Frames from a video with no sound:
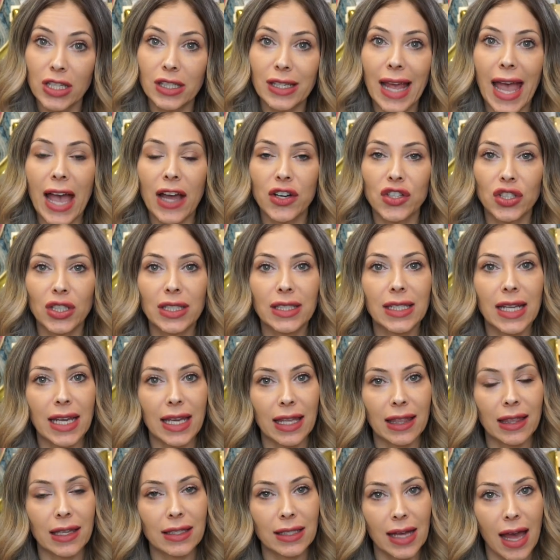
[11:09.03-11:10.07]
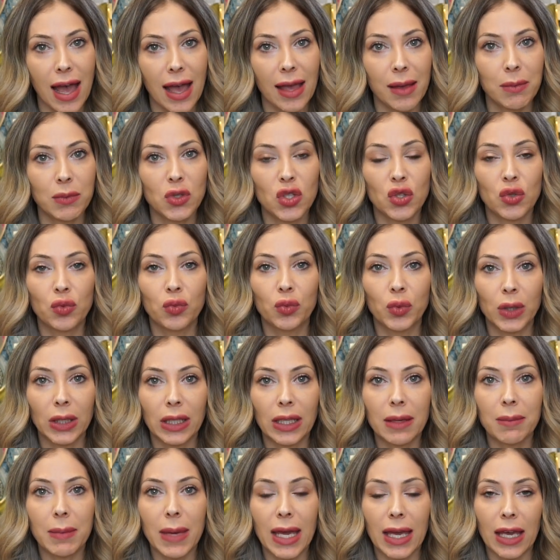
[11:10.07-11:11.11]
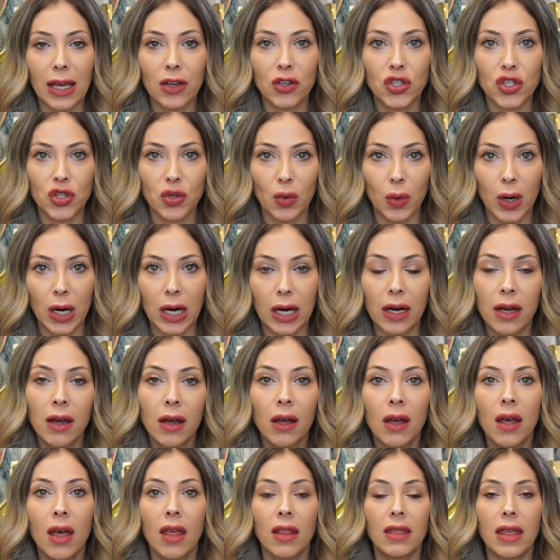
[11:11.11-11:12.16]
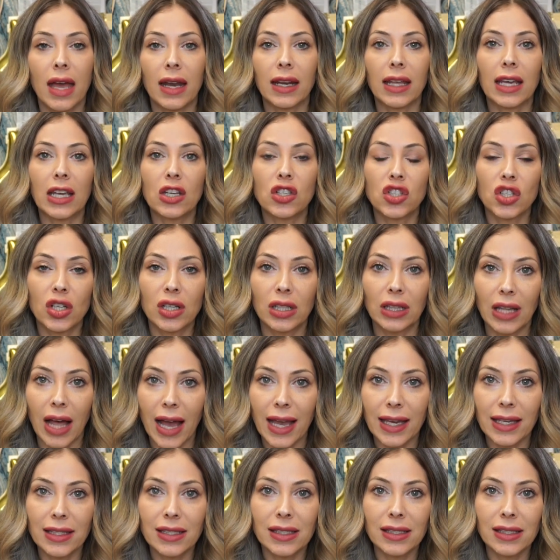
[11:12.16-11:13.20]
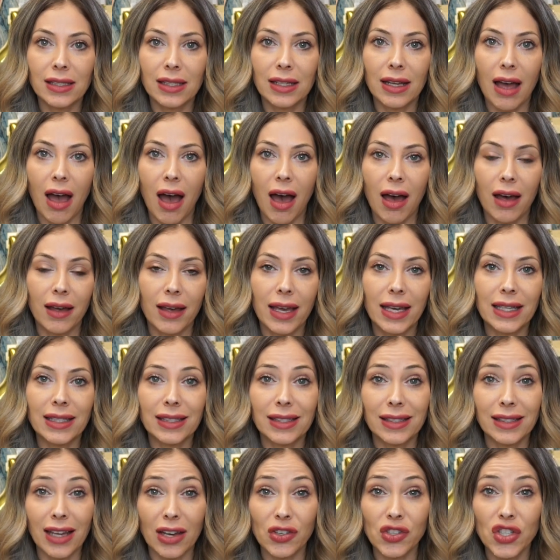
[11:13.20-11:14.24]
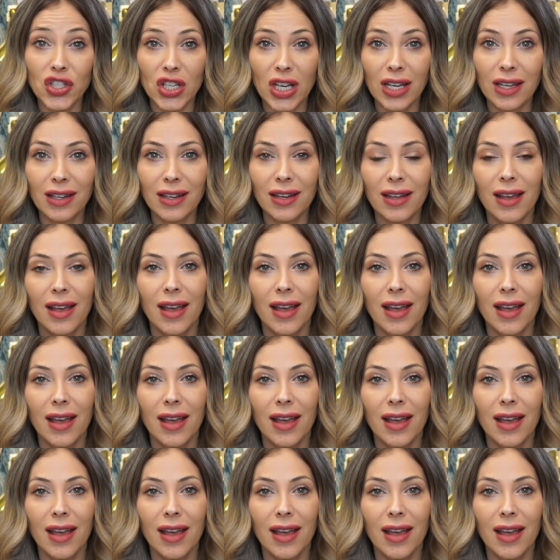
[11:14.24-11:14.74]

is actually taking the time to really making sure that each client's extension